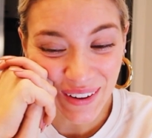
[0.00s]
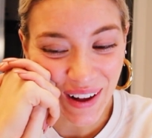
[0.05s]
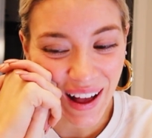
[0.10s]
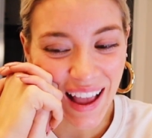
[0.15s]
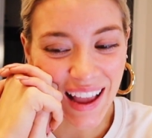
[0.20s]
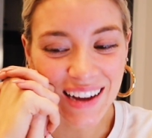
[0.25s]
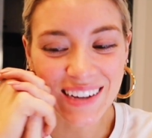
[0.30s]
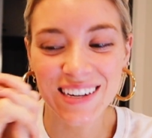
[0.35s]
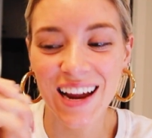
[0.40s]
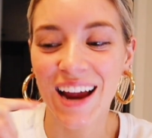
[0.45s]

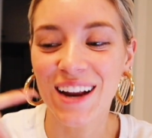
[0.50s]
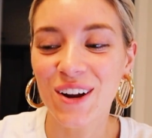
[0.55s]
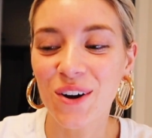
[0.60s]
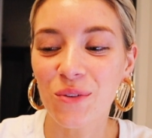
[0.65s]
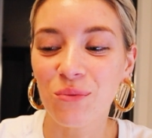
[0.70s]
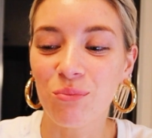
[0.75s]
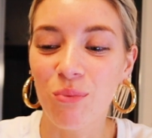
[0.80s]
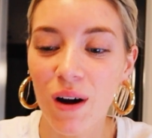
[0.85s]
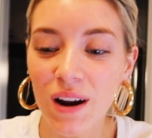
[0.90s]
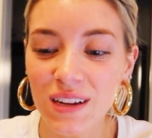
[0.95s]
and I know
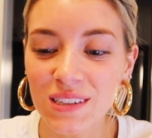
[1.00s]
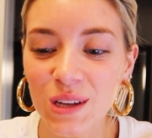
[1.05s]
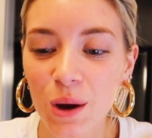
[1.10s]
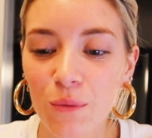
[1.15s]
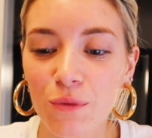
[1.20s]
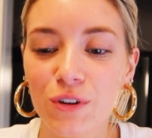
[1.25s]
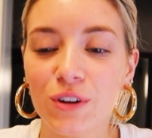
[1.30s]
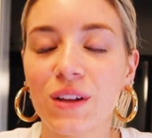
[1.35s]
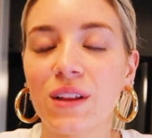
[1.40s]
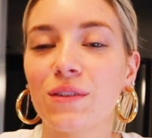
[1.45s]
one is
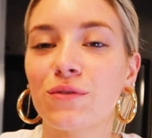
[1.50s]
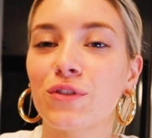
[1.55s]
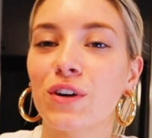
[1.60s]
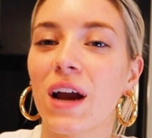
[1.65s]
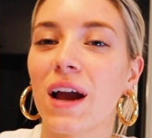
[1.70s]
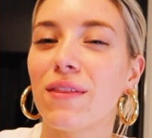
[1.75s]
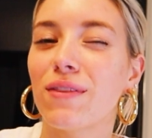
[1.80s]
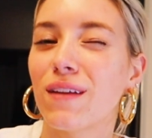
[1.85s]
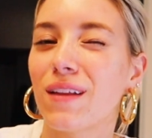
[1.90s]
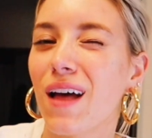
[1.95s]
out for
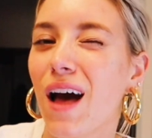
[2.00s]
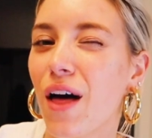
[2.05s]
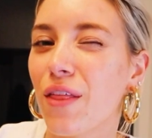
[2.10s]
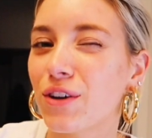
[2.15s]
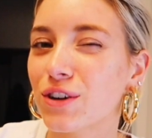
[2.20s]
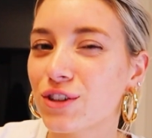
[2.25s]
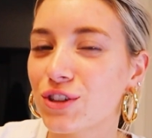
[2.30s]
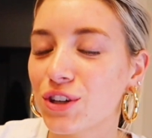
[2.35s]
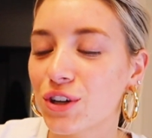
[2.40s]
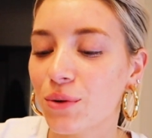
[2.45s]
delivery and the
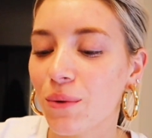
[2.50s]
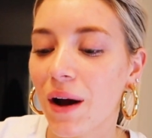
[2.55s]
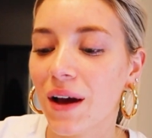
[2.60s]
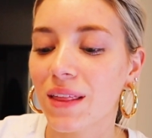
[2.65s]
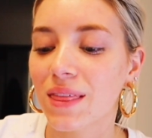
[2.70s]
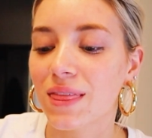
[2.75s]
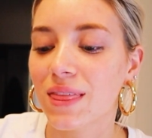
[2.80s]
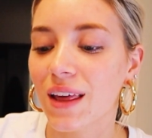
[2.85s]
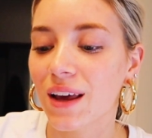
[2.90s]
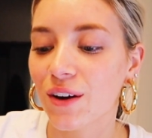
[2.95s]
other two I
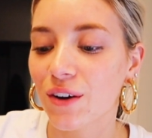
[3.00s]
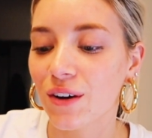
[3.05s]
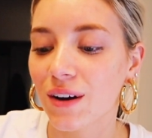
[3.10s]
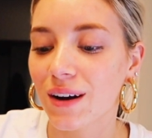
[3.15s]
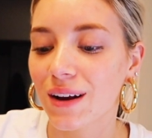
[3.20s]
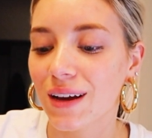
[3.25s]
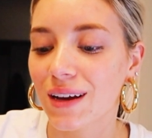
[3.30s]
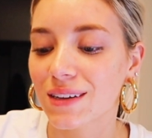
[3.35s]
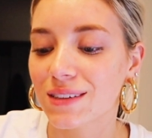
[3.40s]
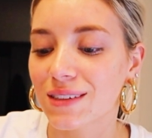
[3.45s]
think are
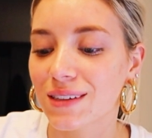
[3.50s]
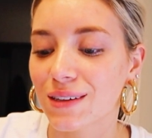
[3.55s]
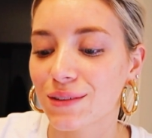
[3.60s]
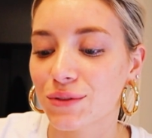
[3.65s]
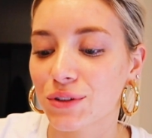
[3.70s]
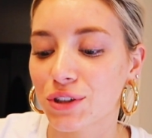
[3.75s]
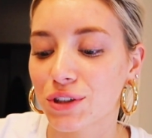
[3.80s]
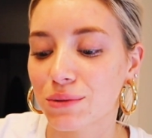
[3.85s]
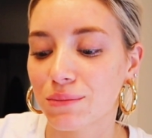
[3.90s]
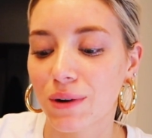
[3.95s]
gonna get
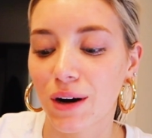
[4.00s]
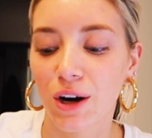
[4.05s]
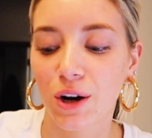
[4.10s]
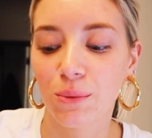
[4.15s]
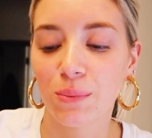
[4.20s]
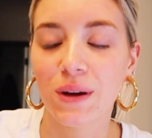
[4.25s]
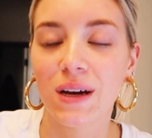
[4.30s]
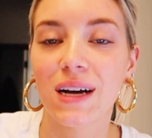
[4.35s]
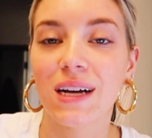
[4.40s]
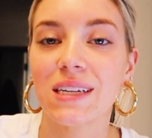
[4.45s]
delivered
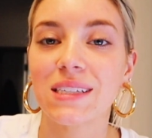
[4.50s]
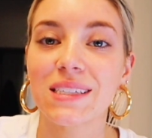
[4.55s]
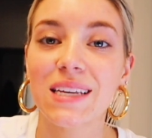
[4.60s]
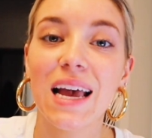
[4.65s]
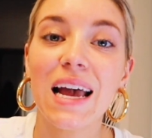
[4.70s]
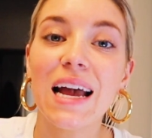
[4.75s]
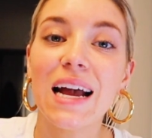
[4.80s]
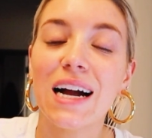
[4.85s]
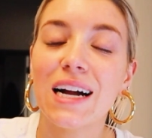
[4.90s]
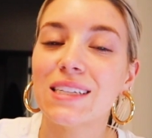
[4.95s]
tomorrow because
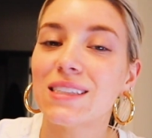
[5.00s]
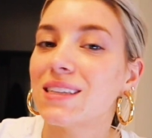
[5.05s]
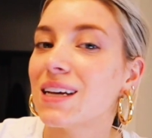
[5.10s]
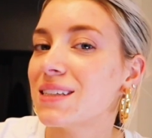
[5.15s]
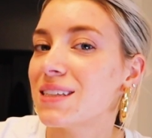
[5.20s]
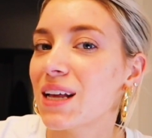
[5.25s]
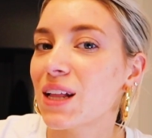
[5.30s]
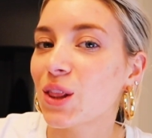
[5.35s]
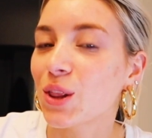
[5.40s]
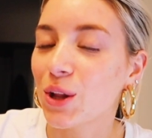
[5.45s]
it
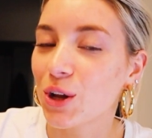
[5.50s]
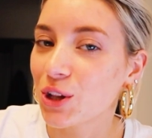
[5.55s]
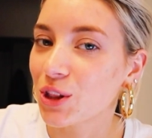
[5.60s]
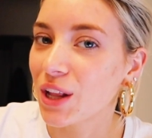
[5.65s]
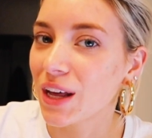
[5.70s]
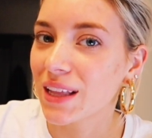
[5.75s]
doesn't look